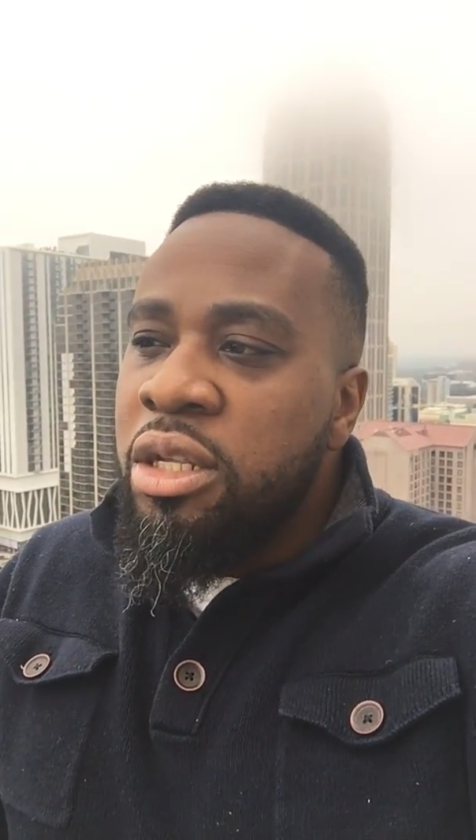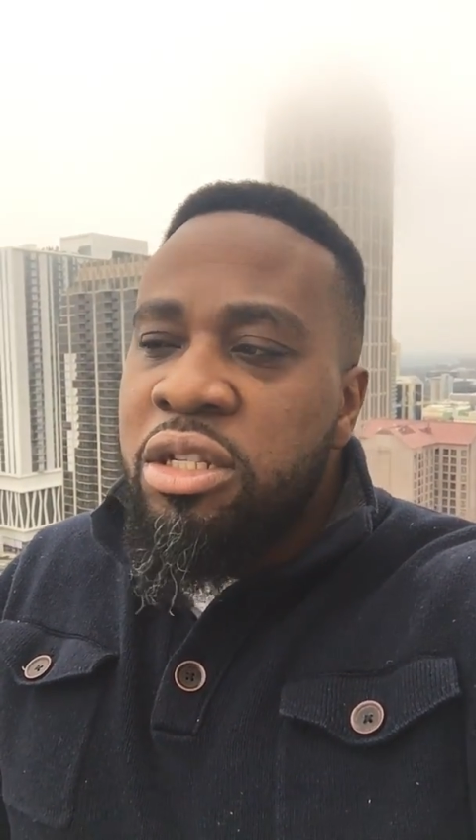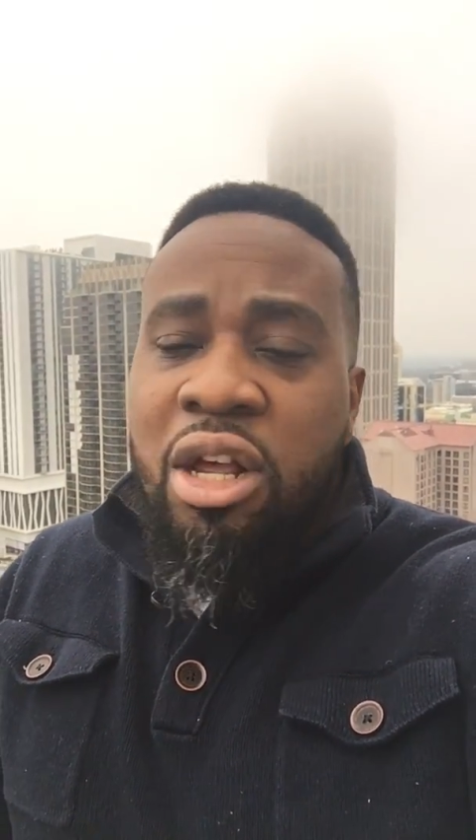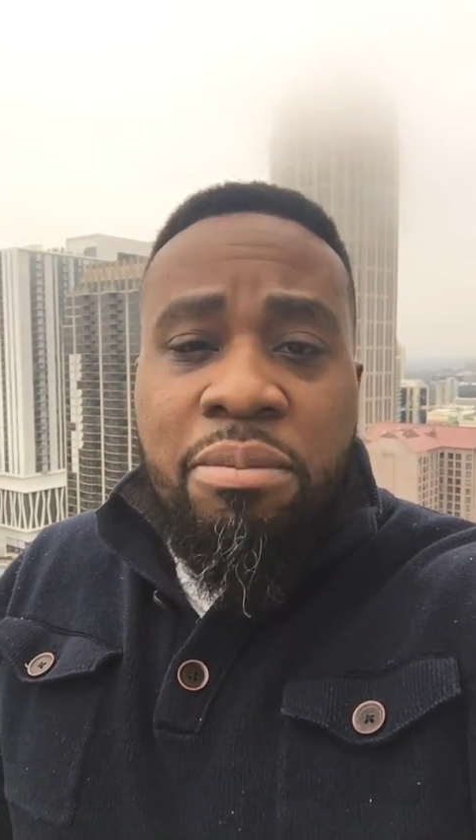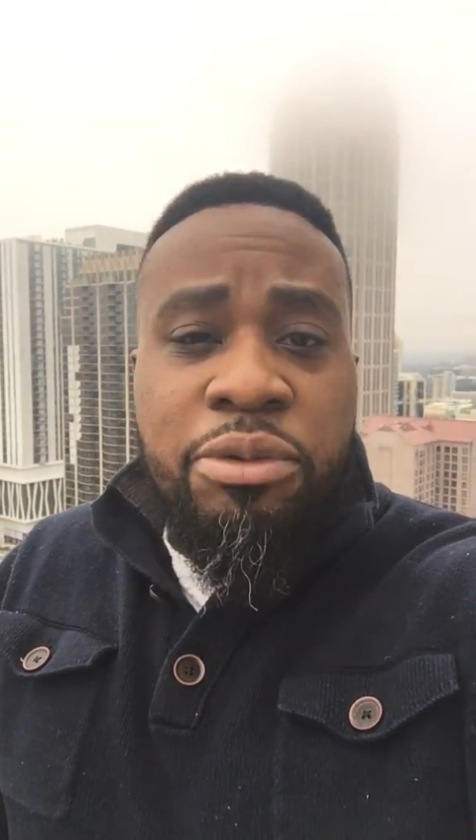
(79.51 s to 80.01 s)

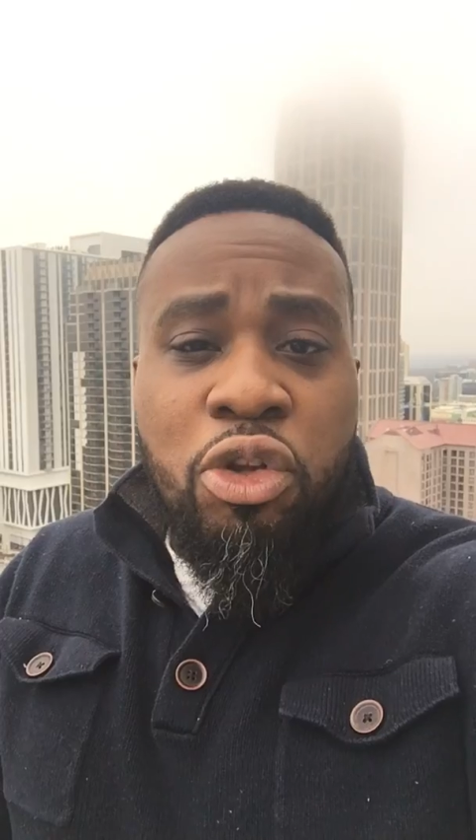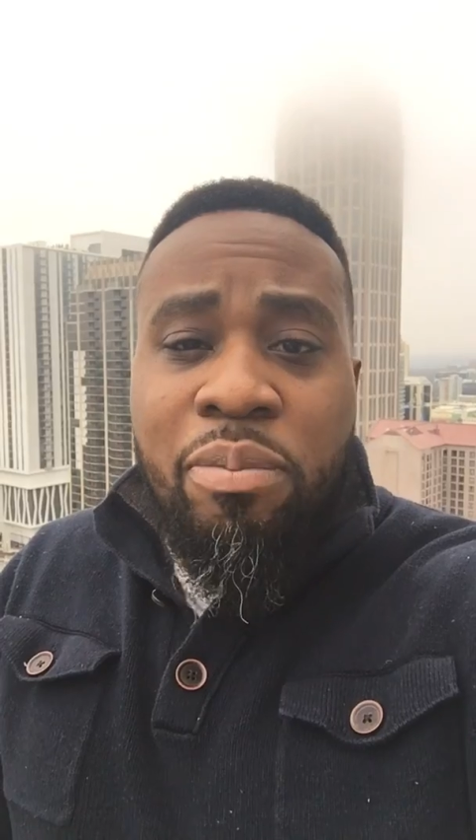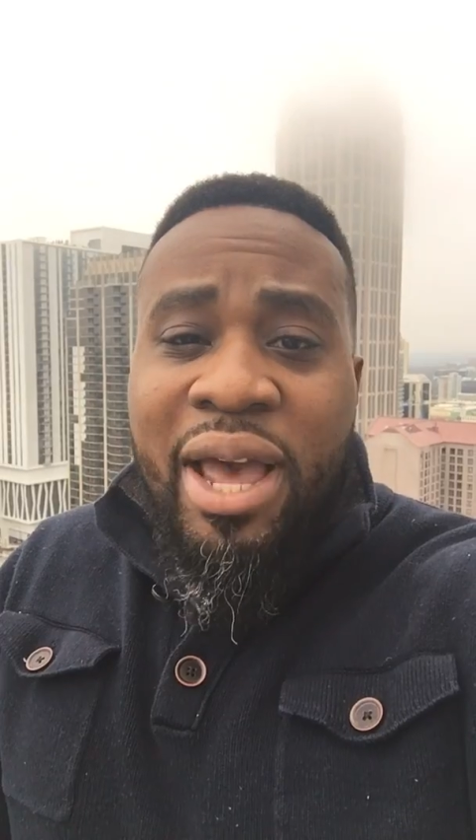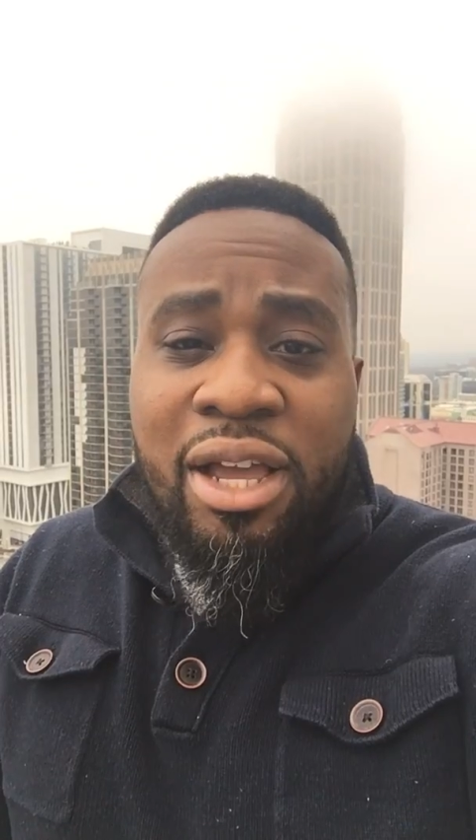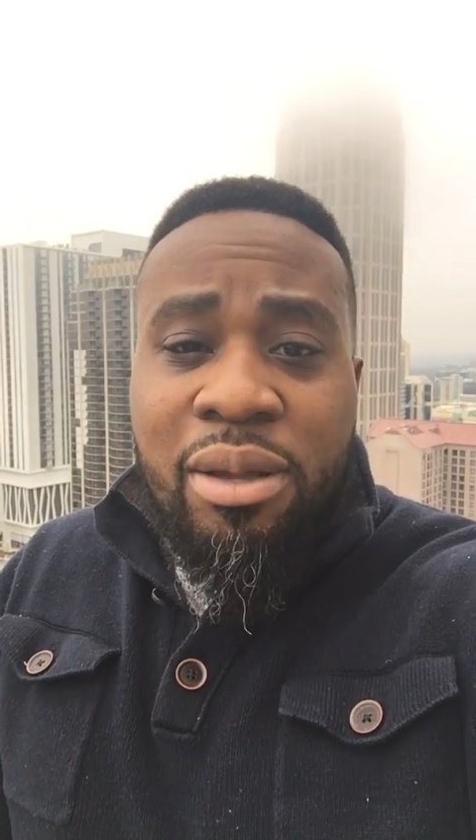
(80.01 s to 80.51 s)
Some
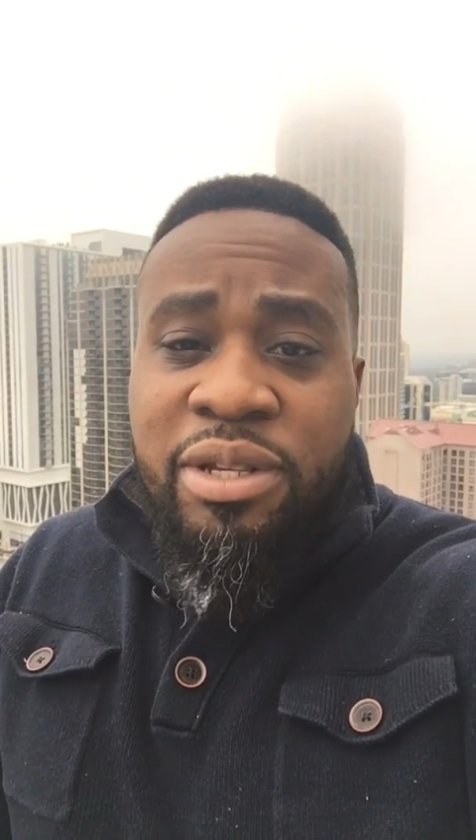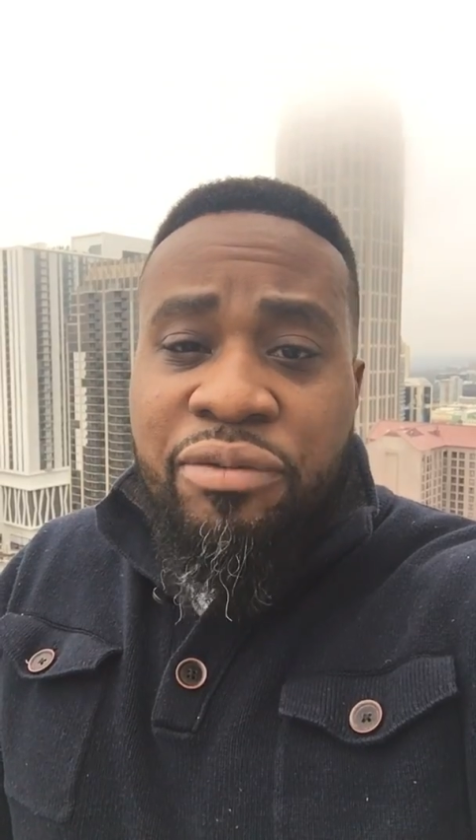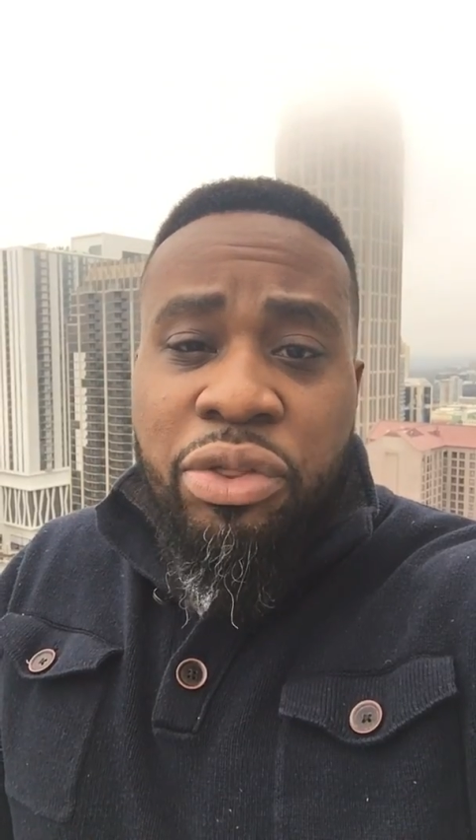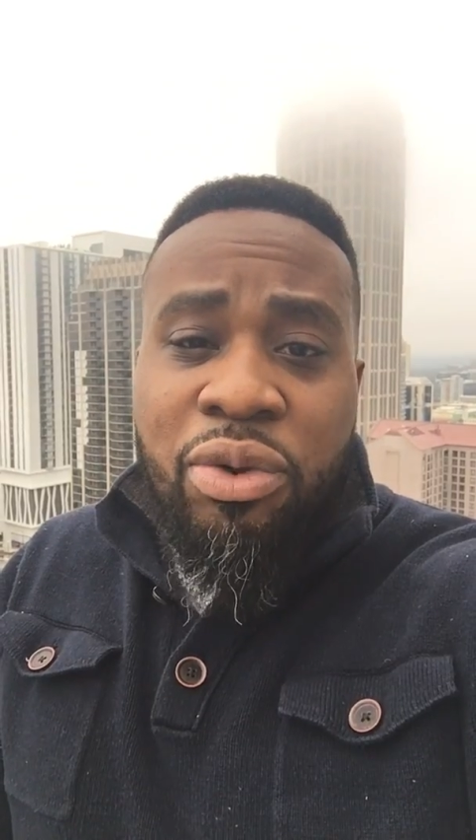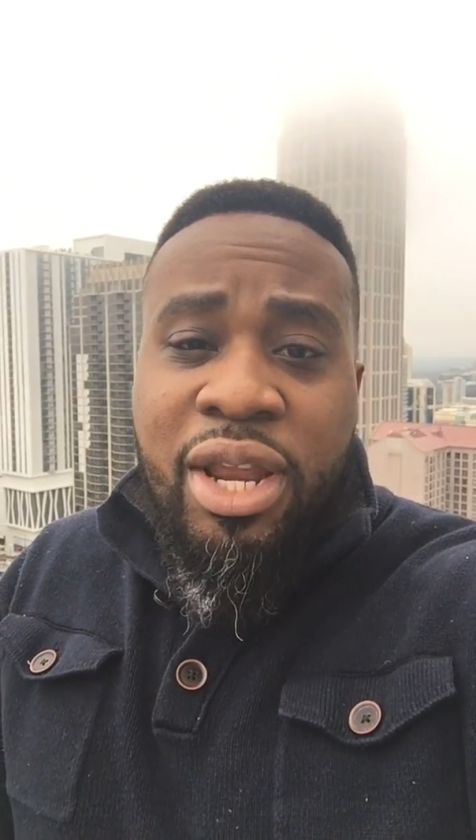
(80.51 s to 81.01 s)
do backups
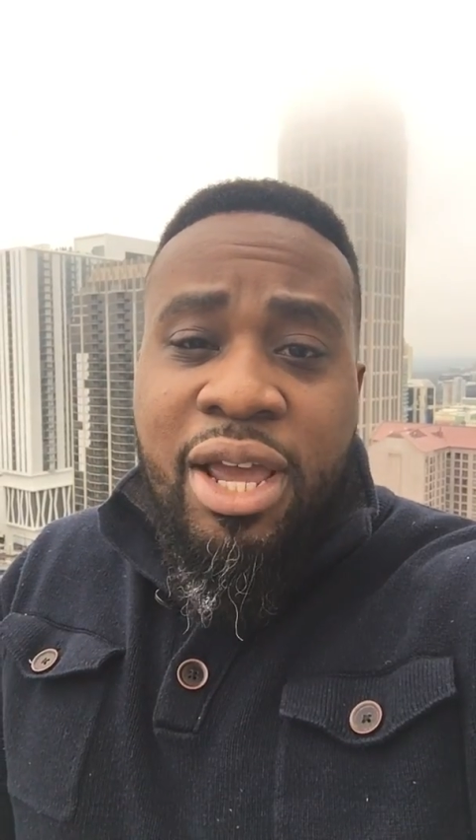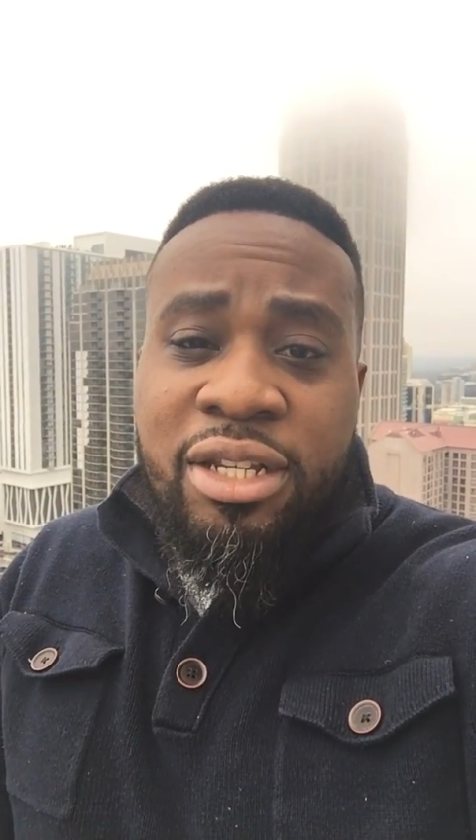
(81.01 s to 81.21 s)
every 3